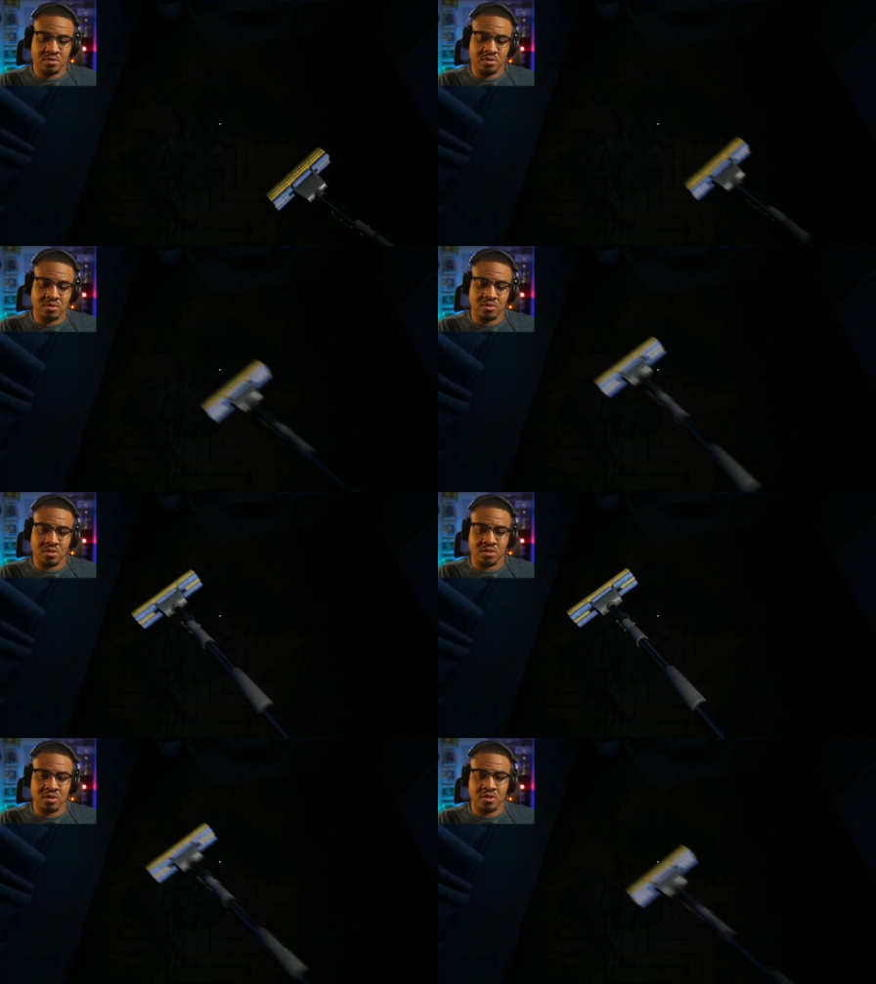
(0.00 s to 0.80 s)
See
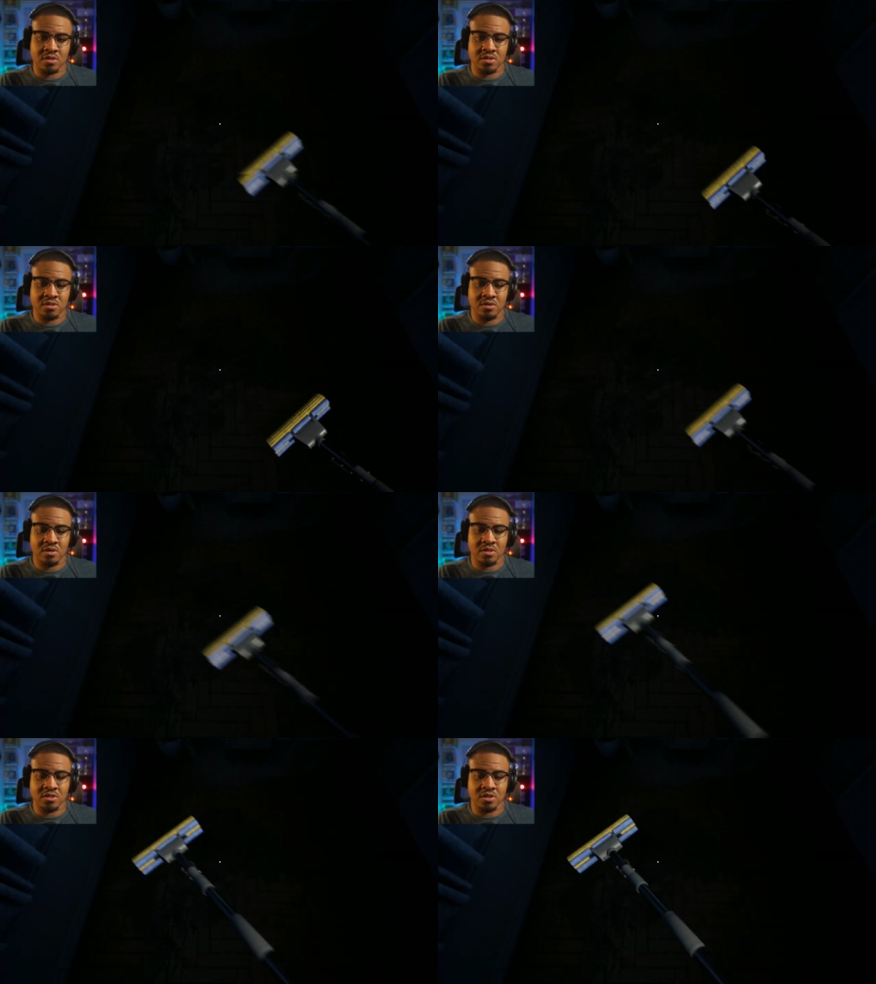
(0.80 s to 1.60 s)
this, all
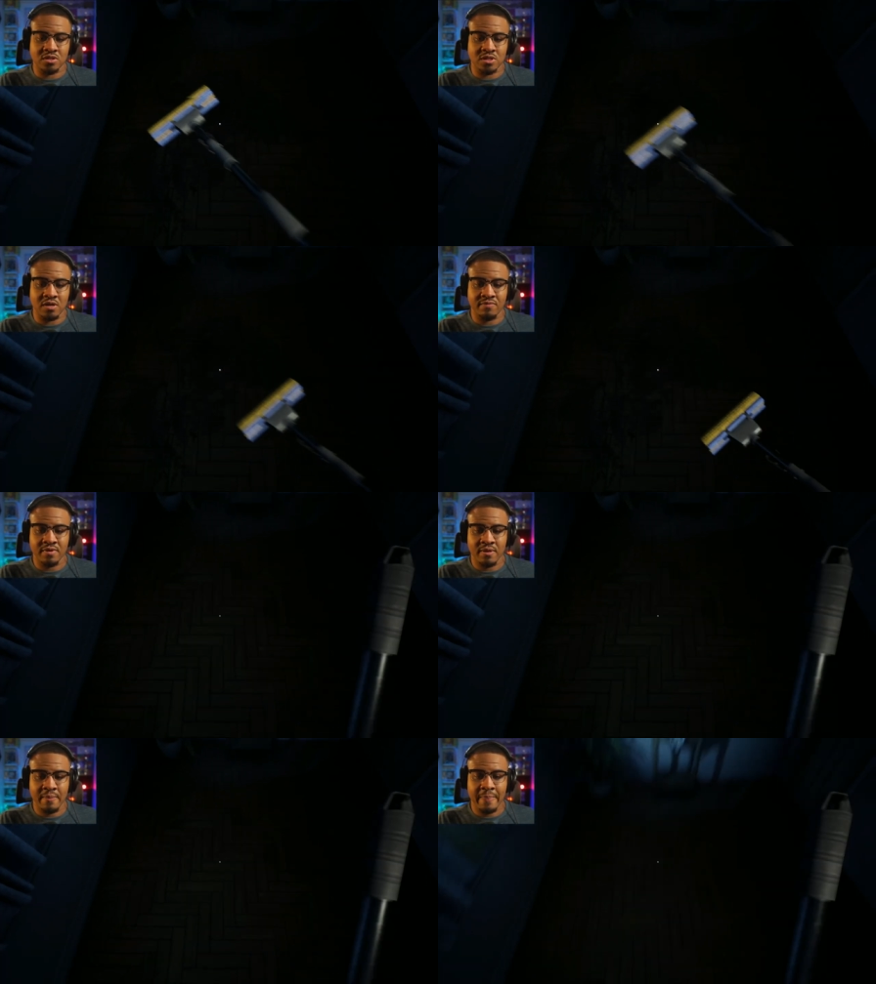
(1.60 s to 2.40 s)
this good
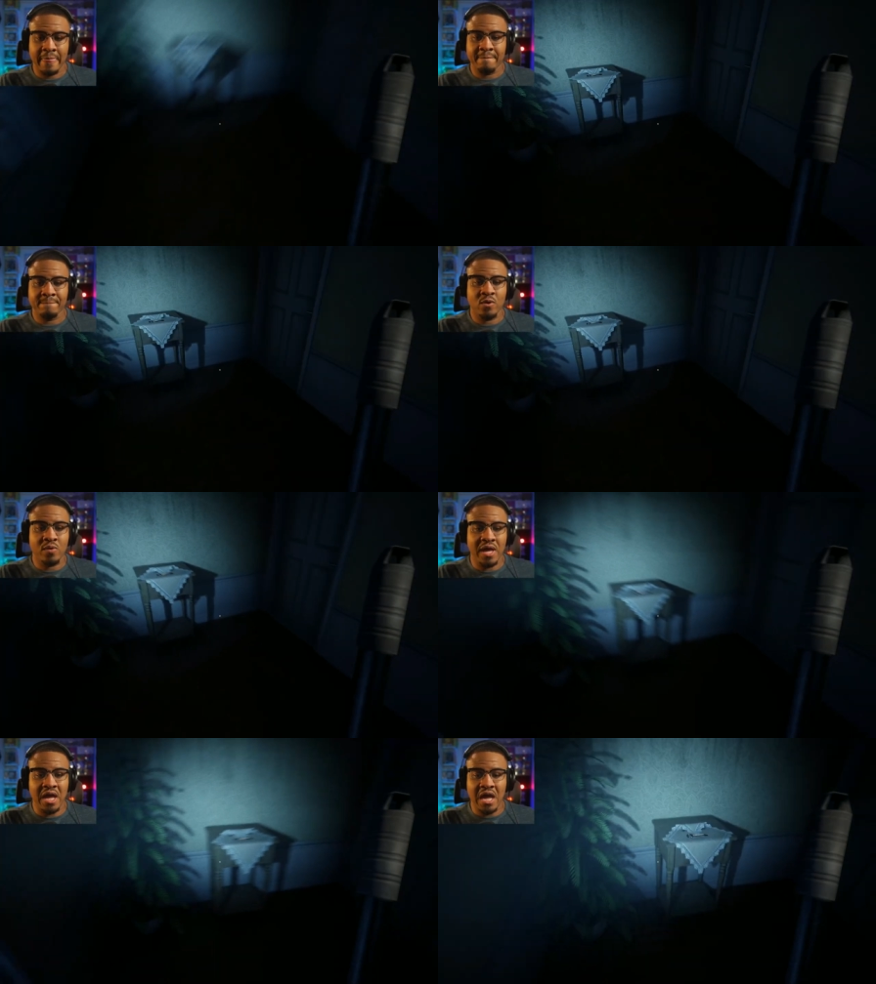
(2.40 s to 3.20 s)
stuff.
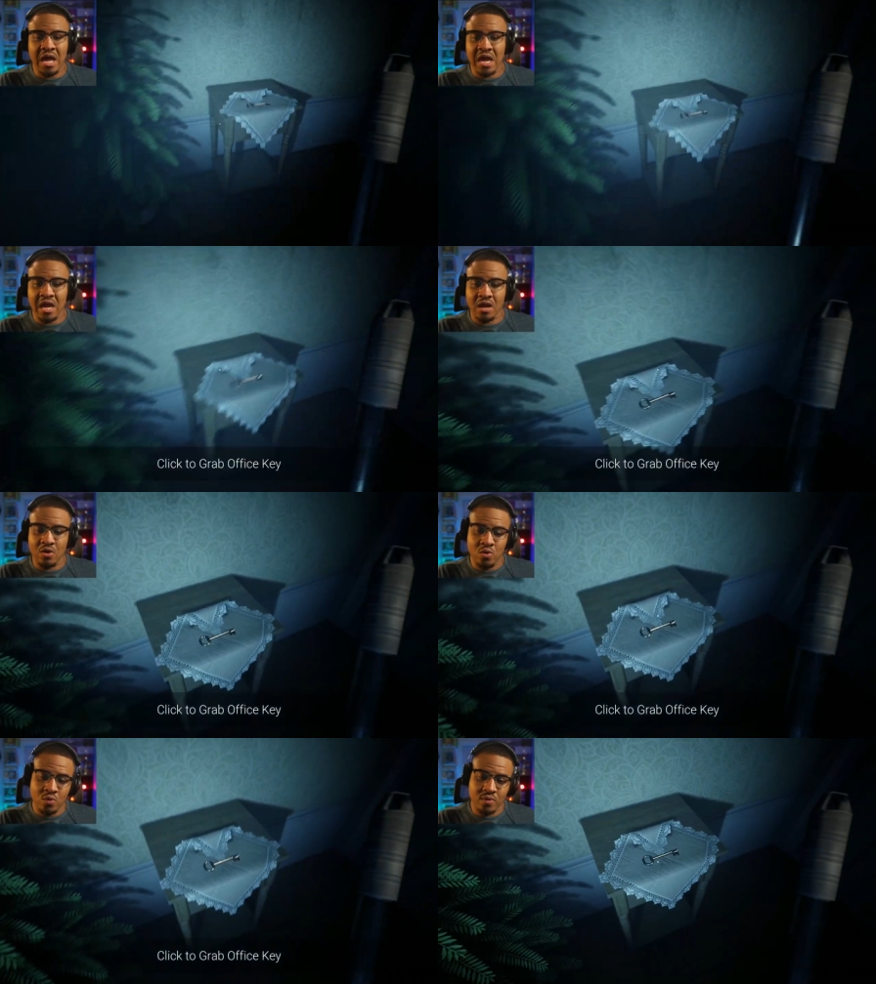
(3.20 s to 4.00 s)
Okay.
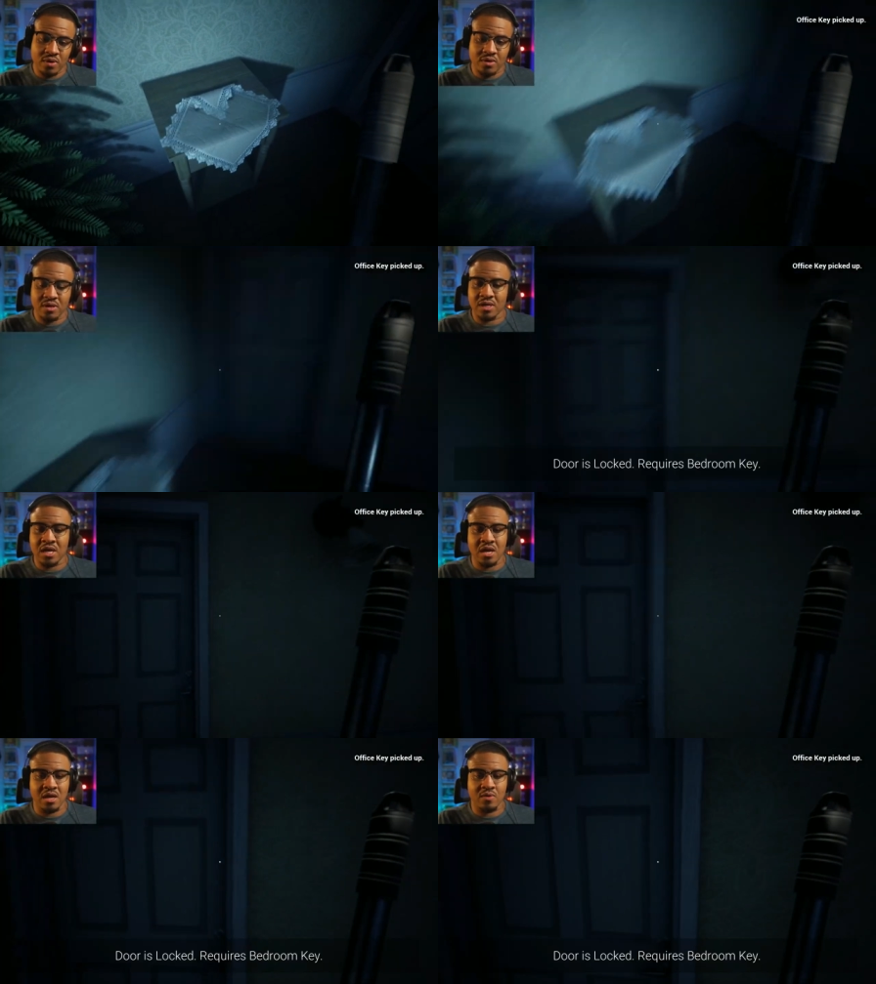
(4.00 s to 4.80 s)
Ooh, a
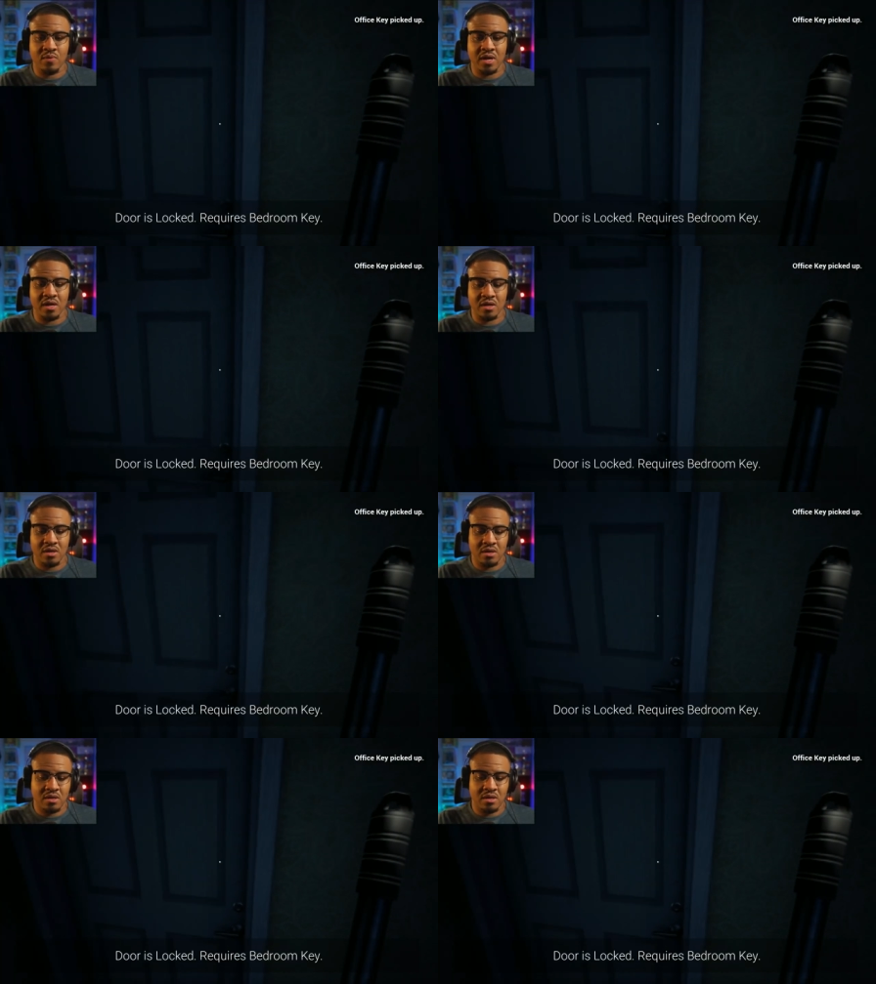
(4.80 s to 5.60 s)
key. Wait.
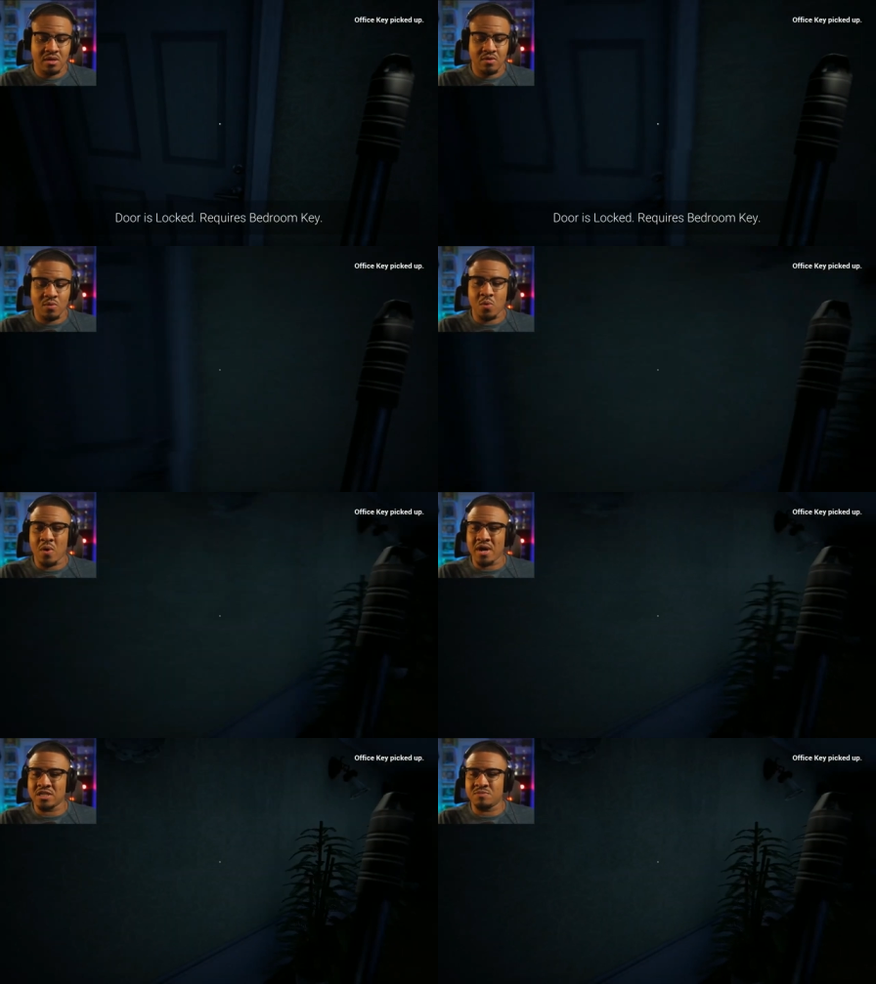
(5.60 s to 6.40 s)

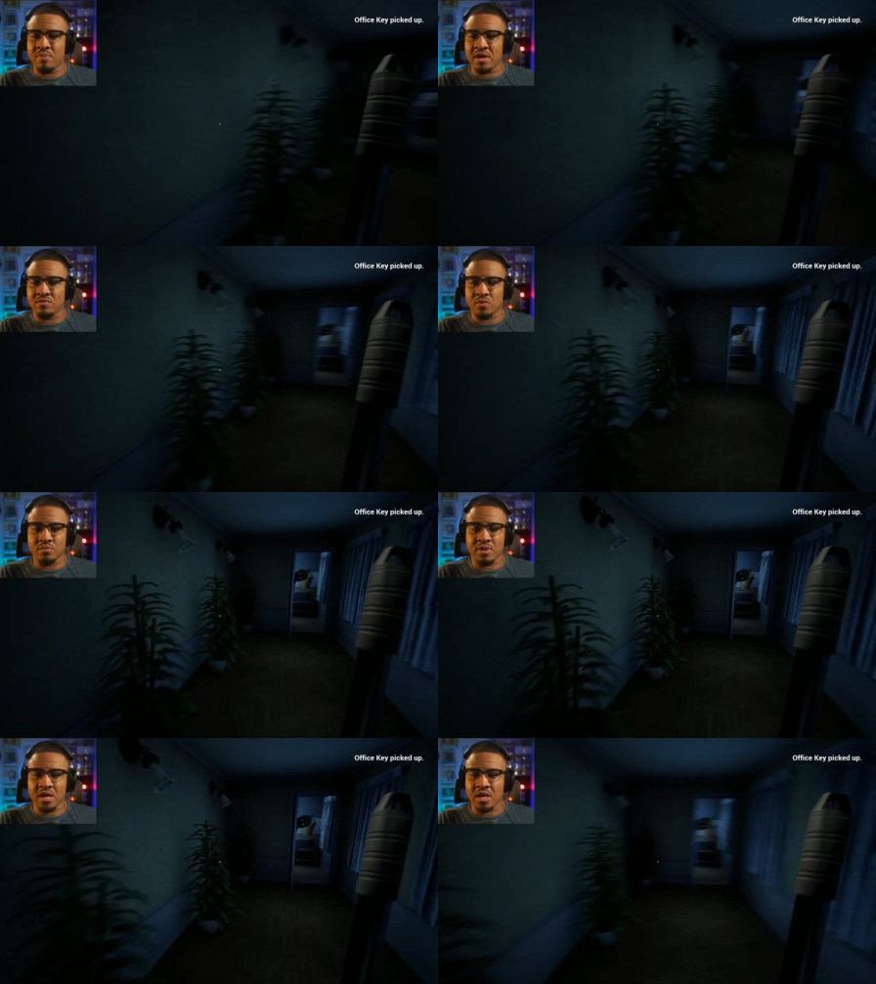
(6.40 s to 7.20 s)
Requires bedroom
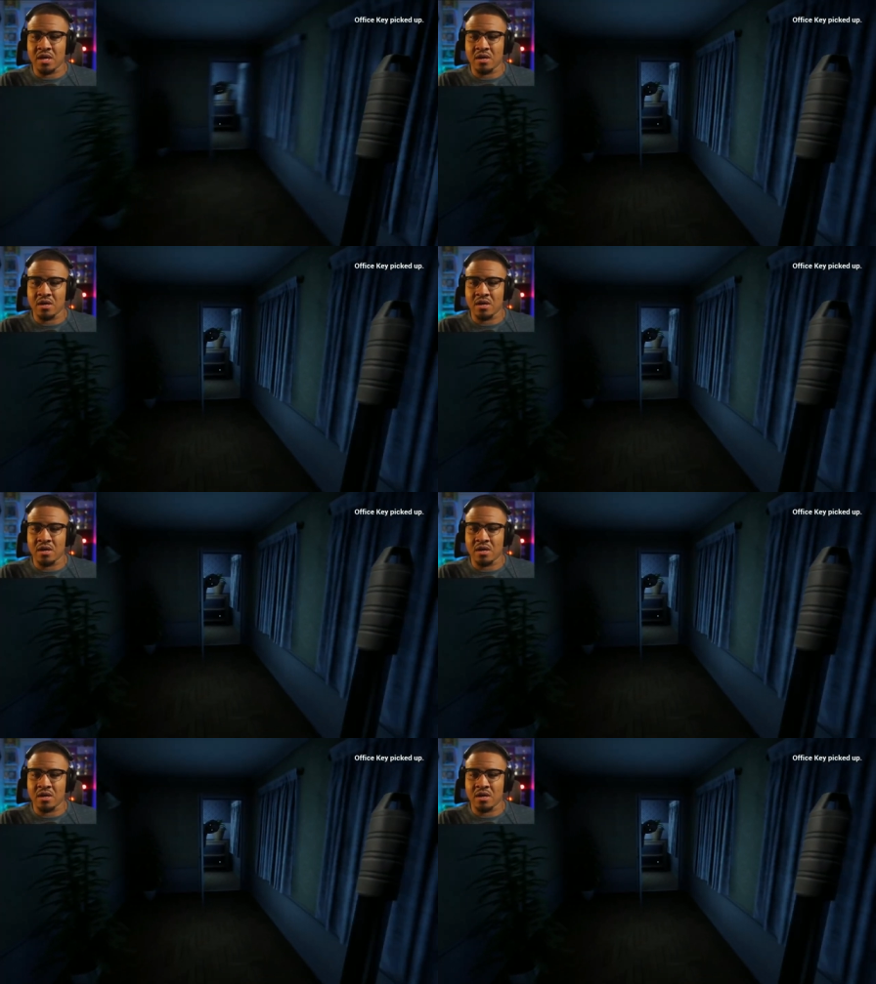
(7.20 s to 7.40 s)
key.